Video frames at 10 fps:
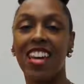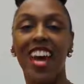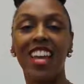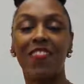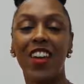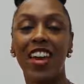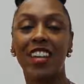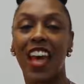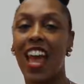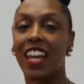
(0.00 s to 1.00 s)
an
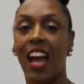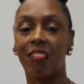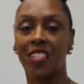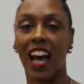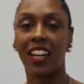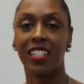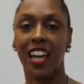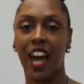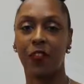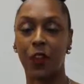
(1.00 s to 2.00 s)
event and lifestyle
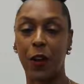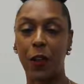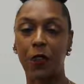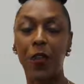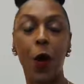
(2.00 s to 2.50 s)
design firm.